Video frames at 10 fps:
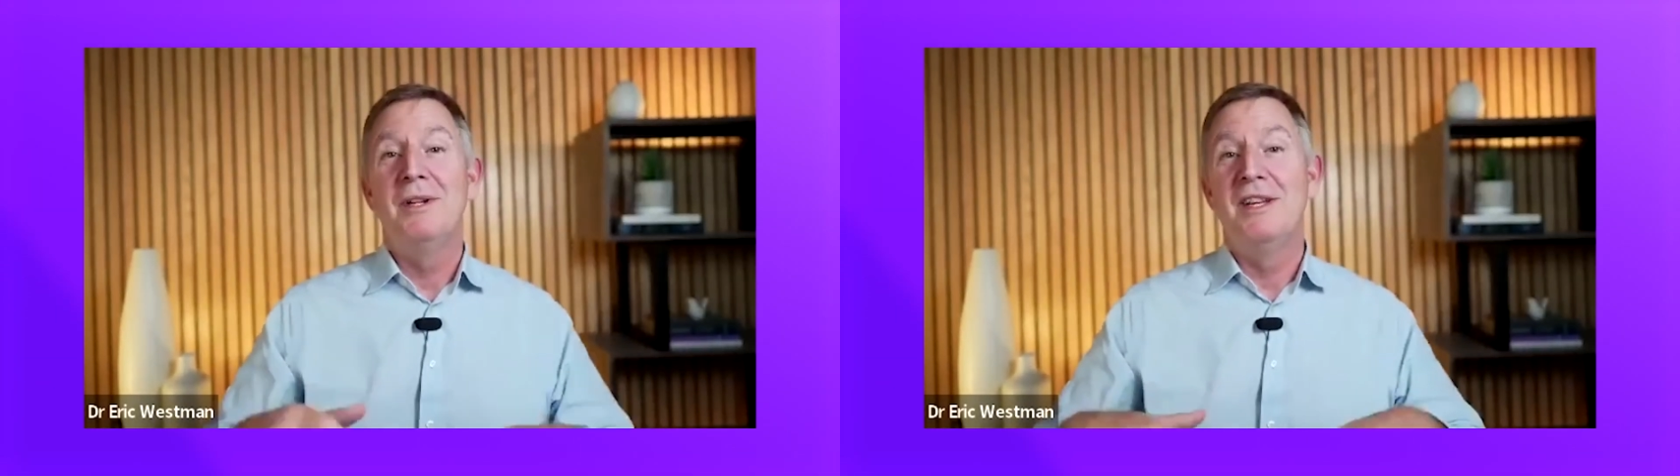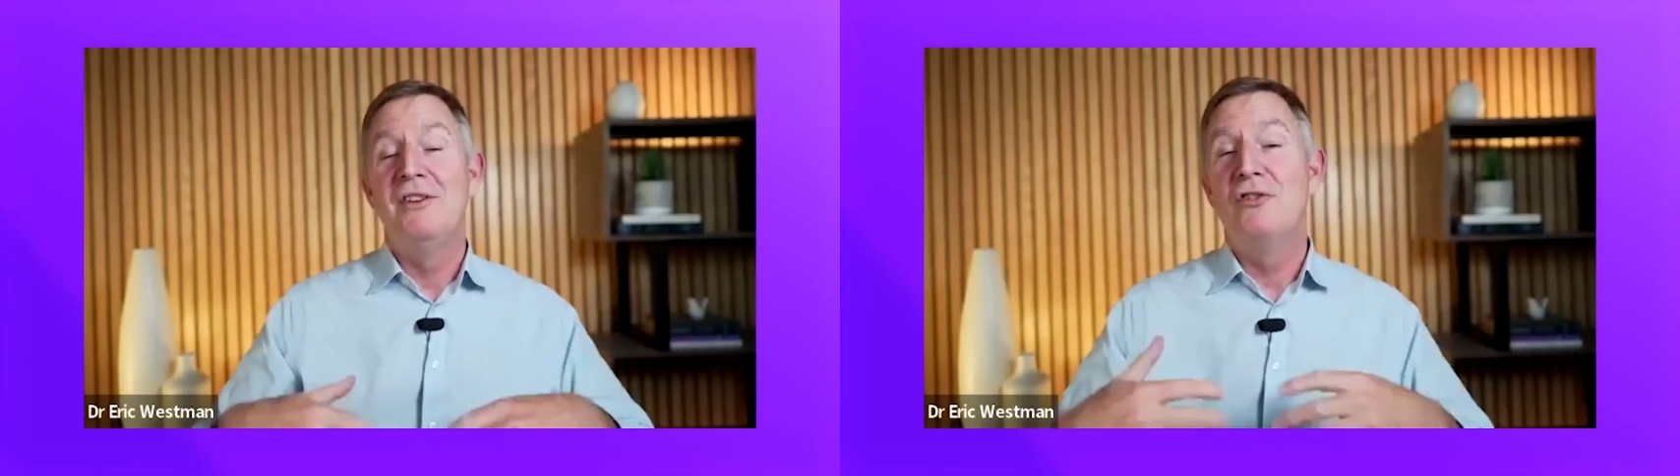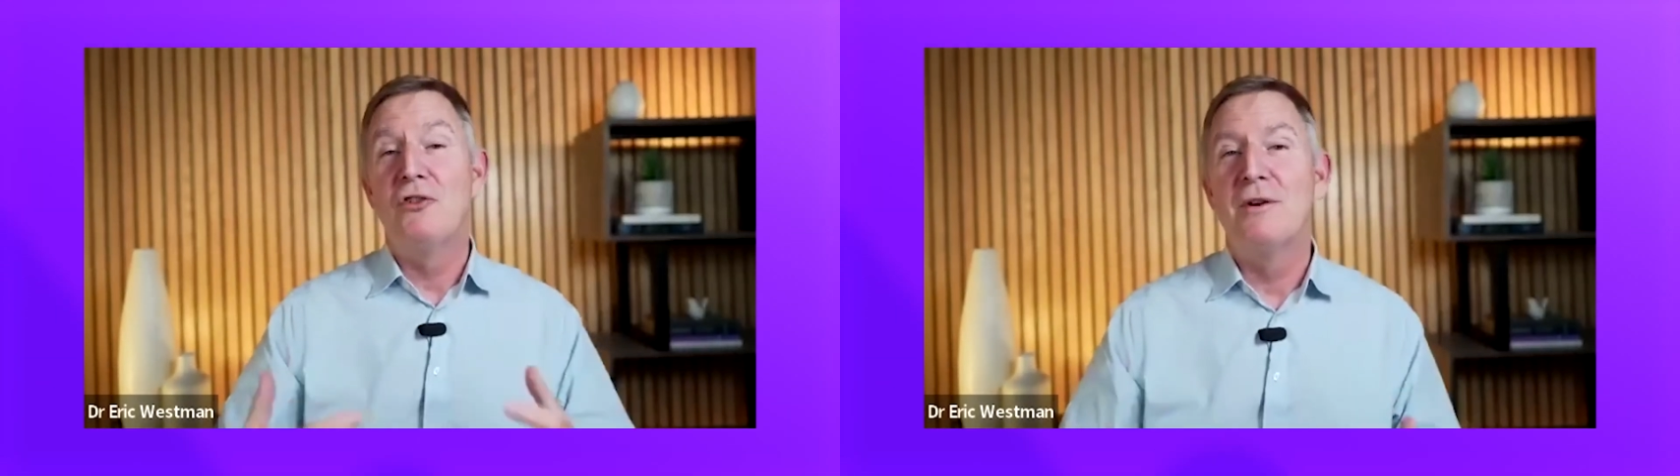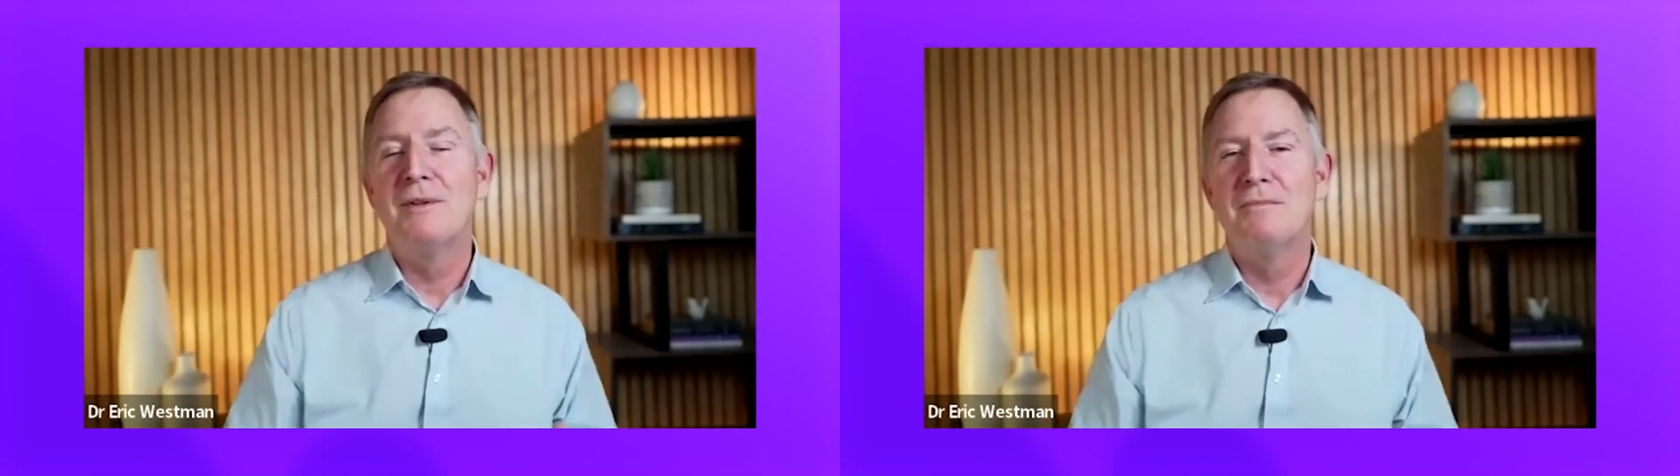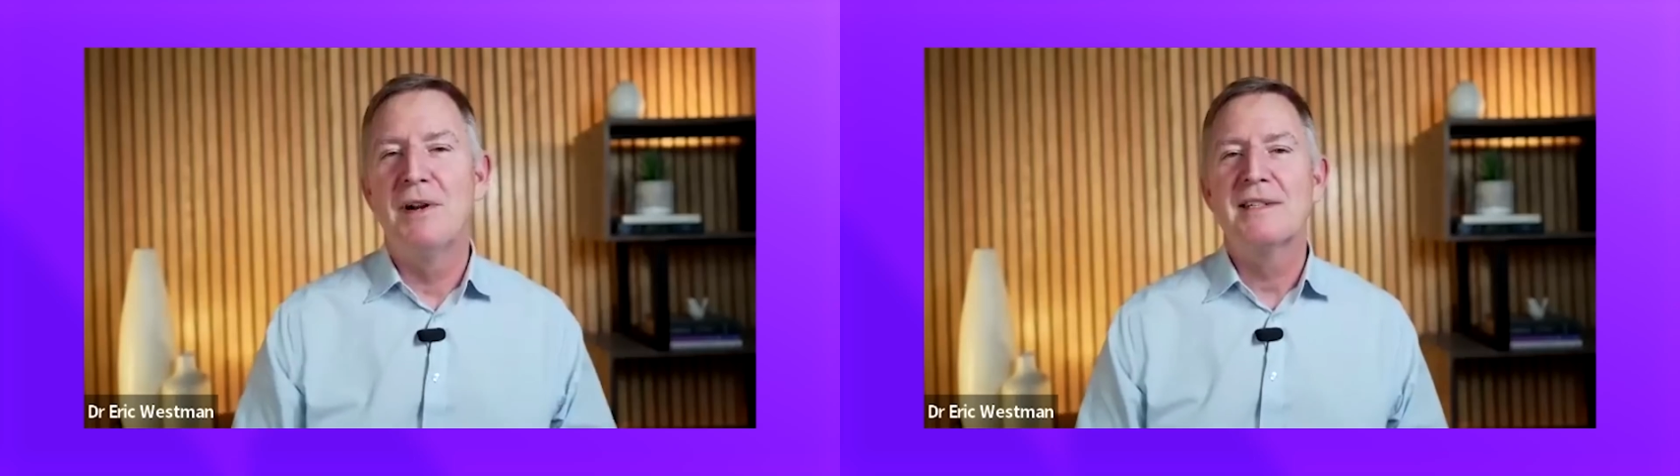what
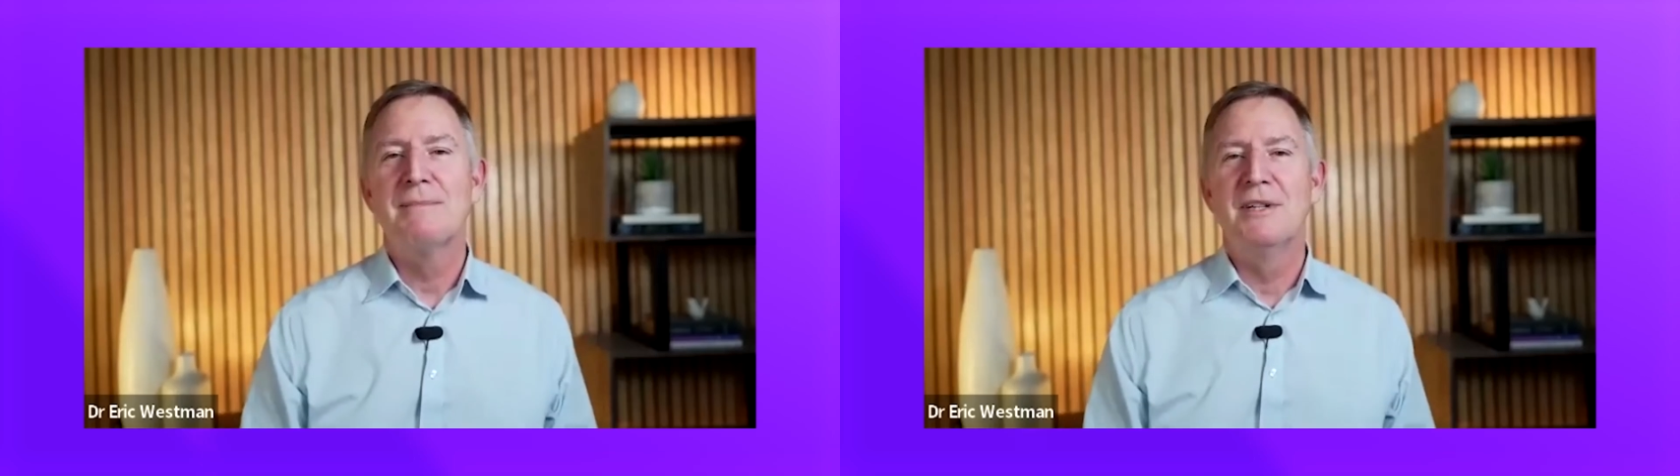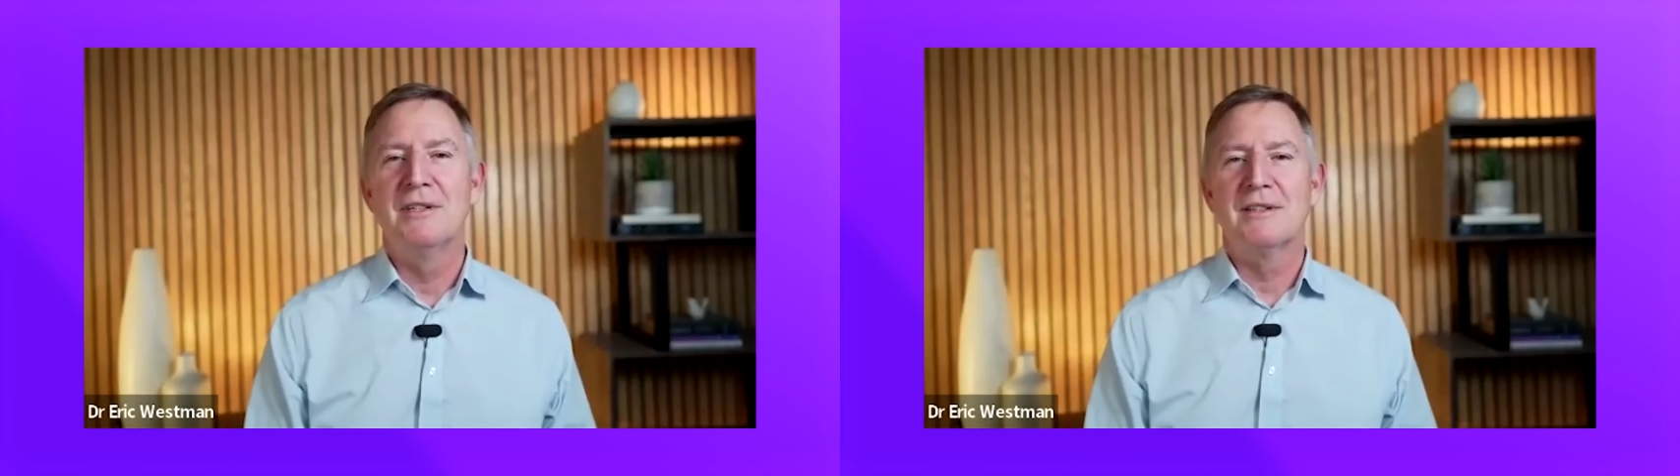normal breast